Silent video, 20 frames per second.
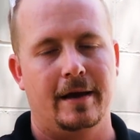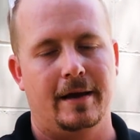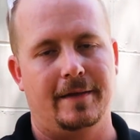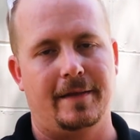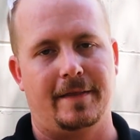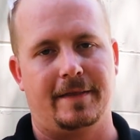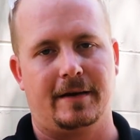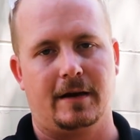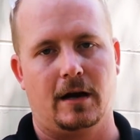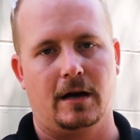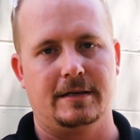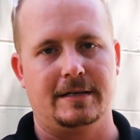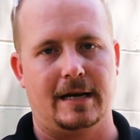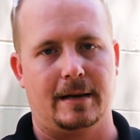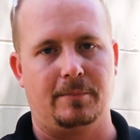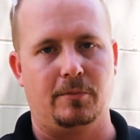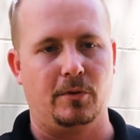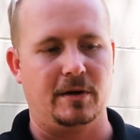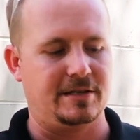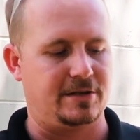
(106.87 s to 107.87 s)
and that the
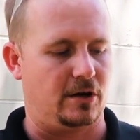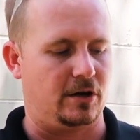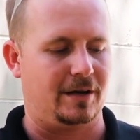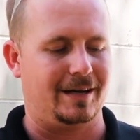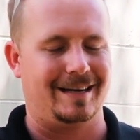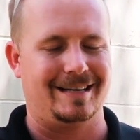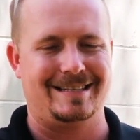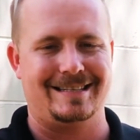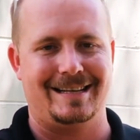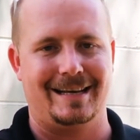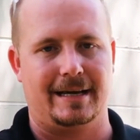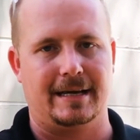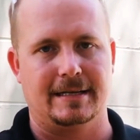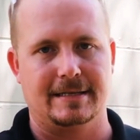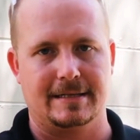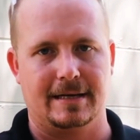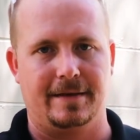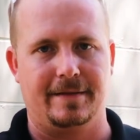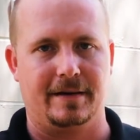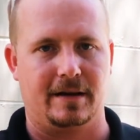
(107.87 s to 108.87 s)
contact points aren't gonna stick
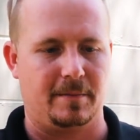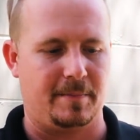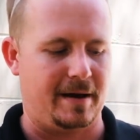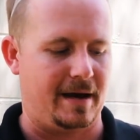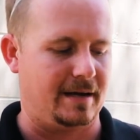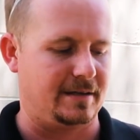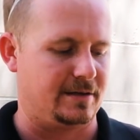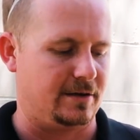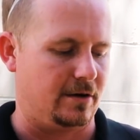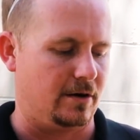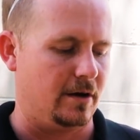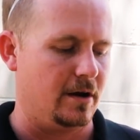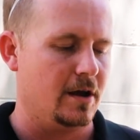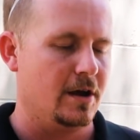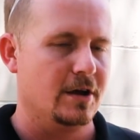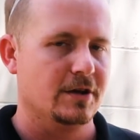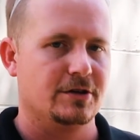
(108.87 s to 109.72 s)
inside the capacitor.